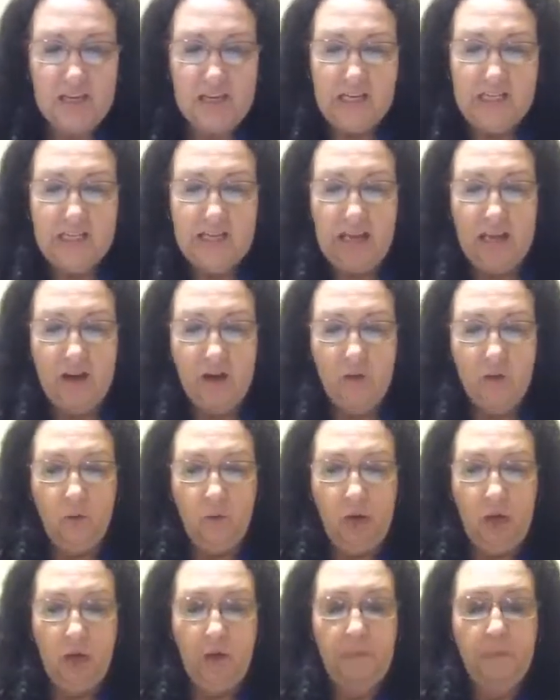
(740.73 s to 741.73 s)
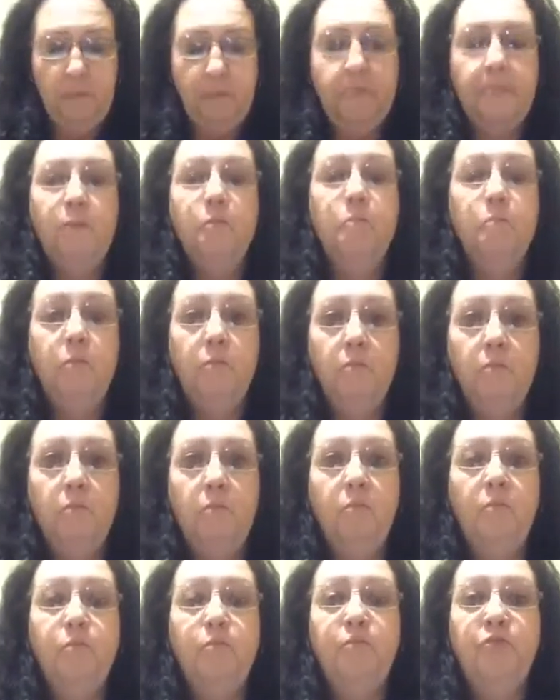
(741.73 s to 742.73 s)
Now,
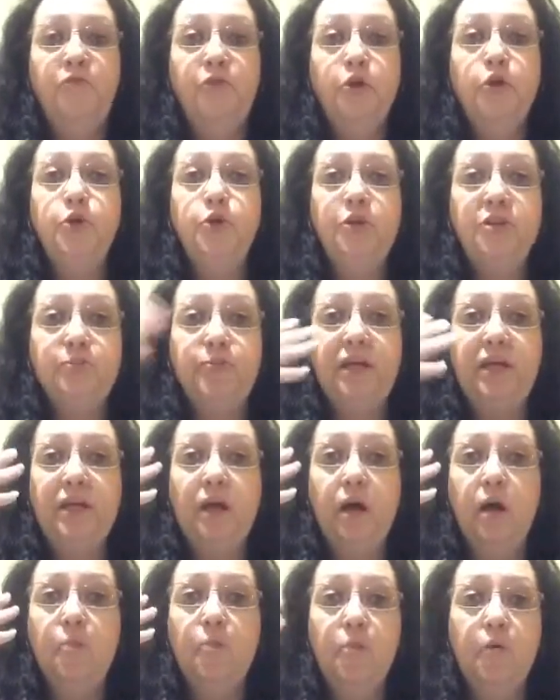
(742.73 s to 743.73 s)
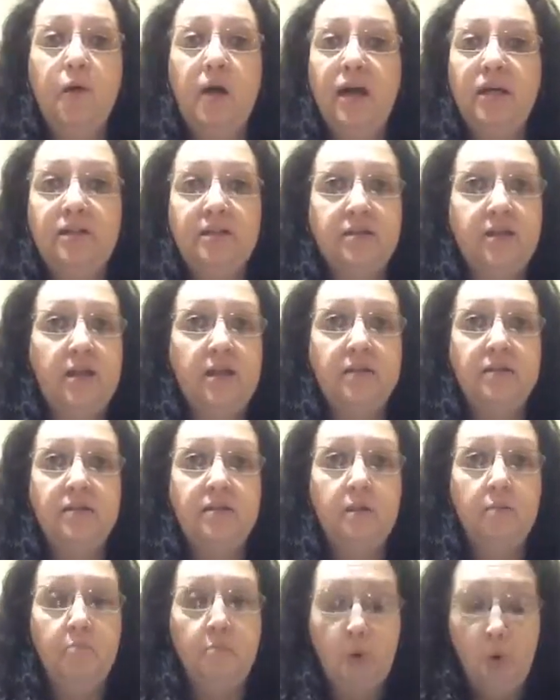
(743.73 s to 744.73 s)
food has become
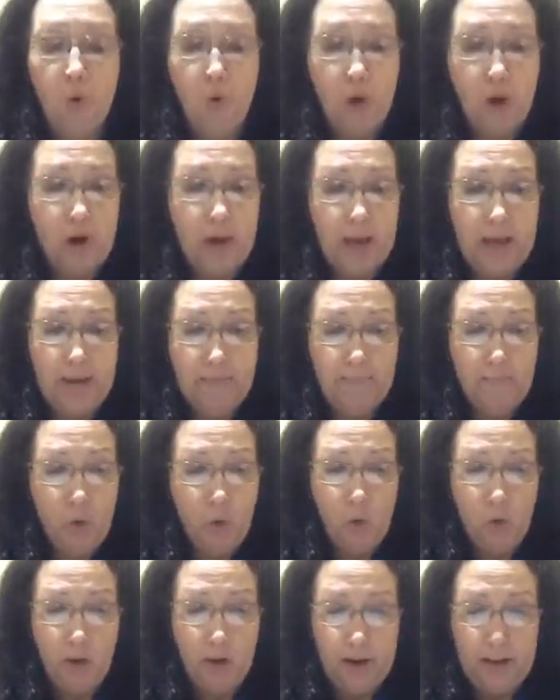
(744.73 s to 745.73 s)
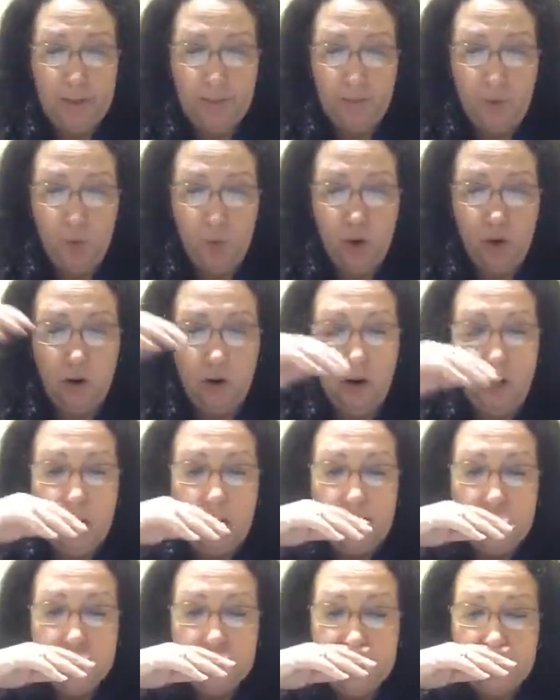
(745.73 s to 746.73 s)
processed more and more and more.
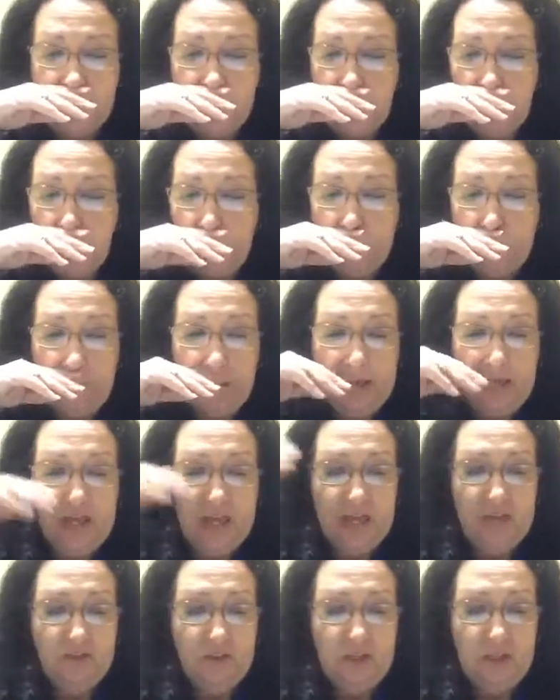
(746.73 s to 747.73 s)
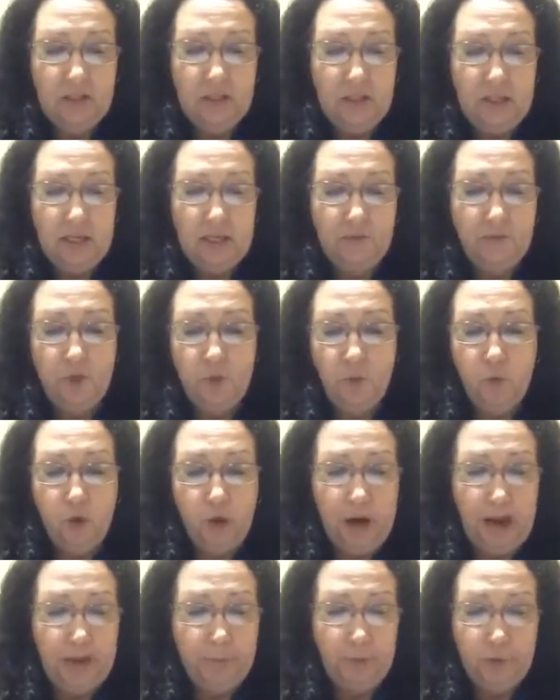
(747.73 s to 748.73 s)
So even if you
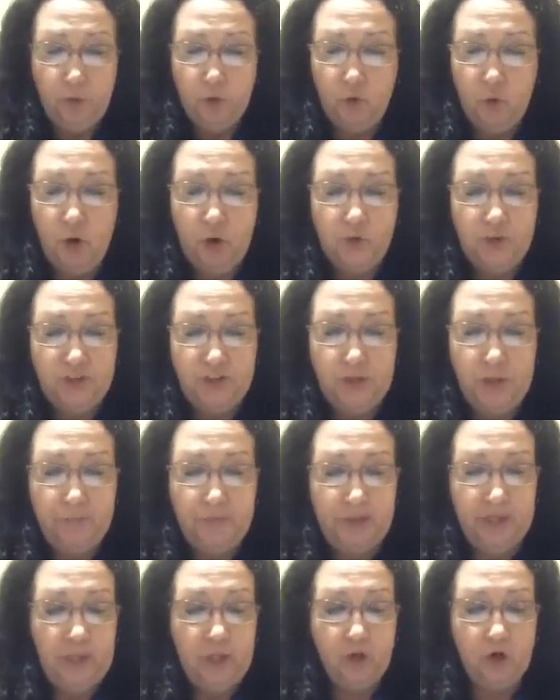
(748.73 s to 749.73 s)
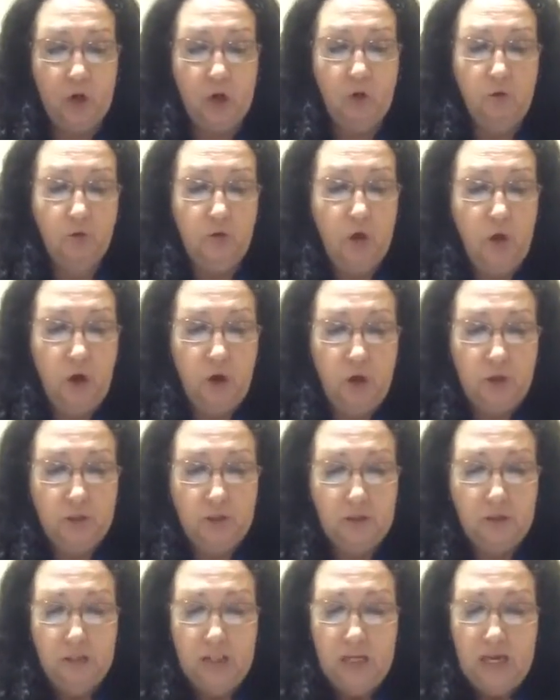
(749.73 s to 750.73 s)
were able to grow something in your own
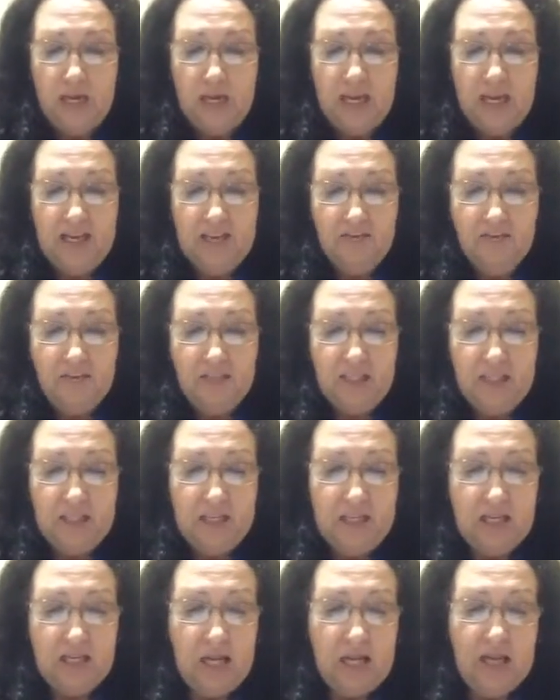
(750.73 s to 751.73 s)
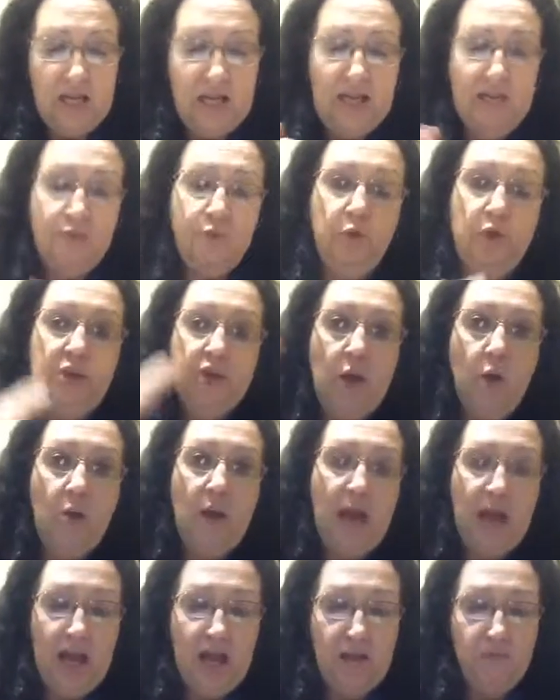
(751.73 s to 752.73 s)
garden, even if we don't
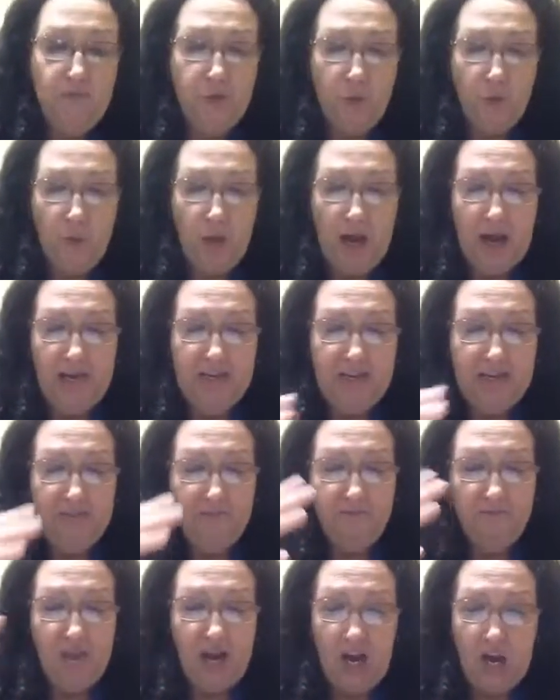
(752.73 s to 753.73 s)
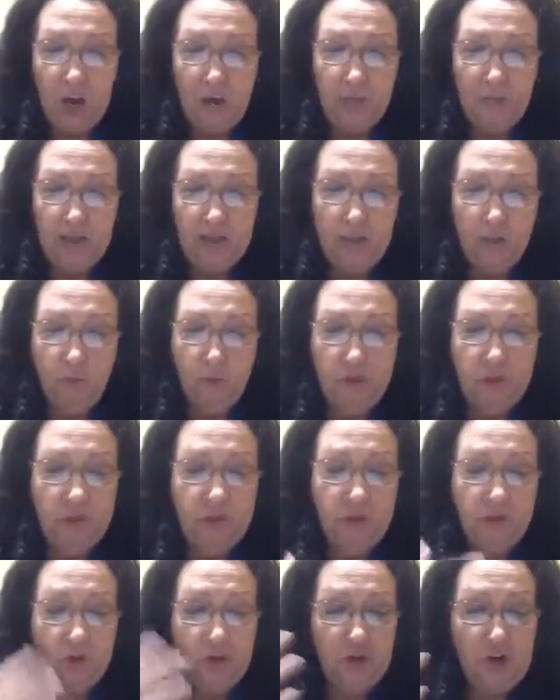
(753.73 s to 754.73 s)
have the right environment, we're
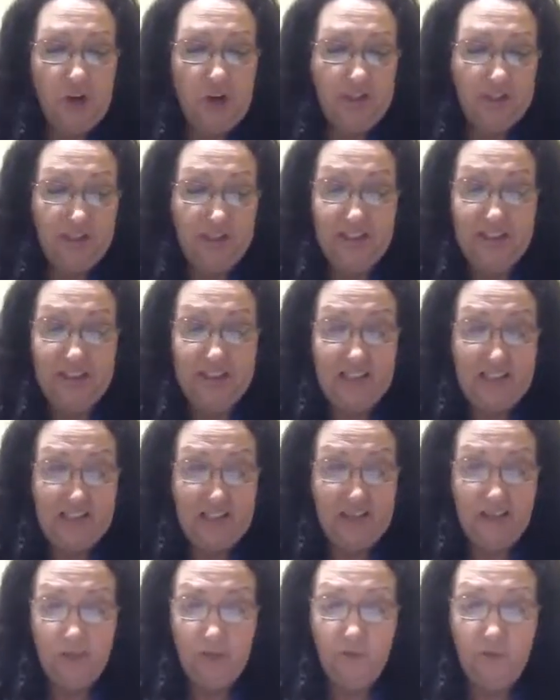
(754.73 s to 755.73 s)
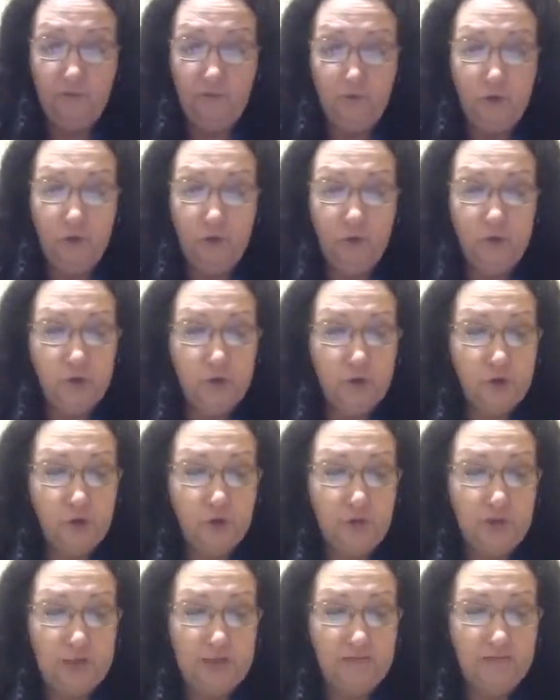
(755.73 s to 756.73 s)
still not going to get the full
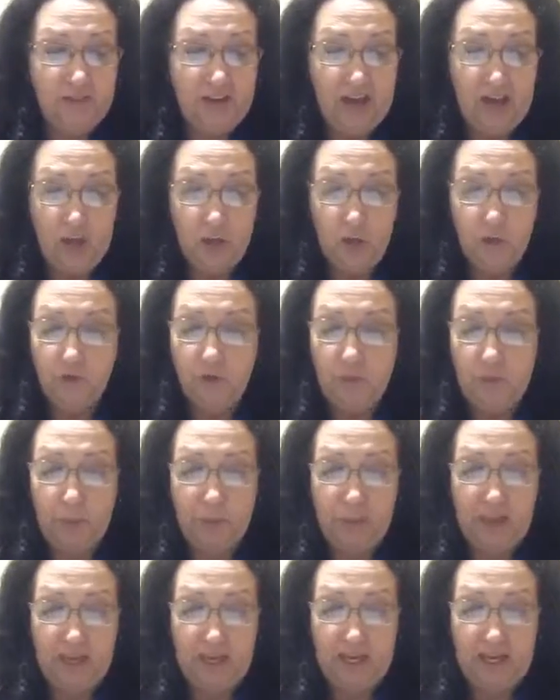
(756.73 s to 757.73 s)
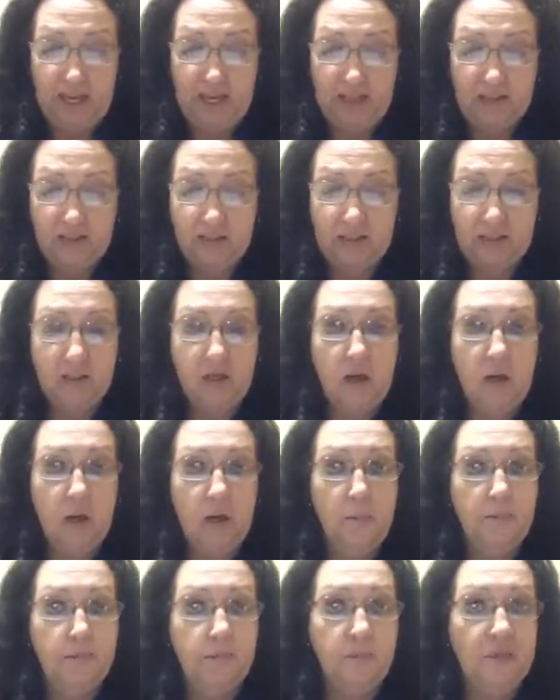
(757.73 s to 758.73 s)
nutrient value from the plants
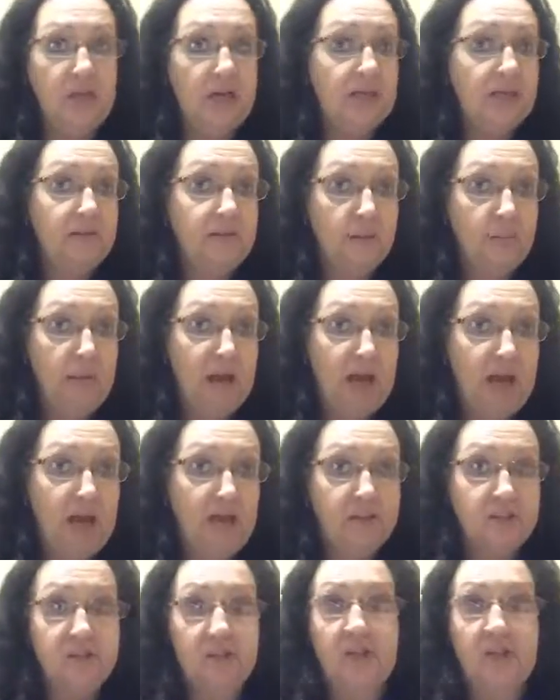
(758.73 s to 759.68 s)
like in the past.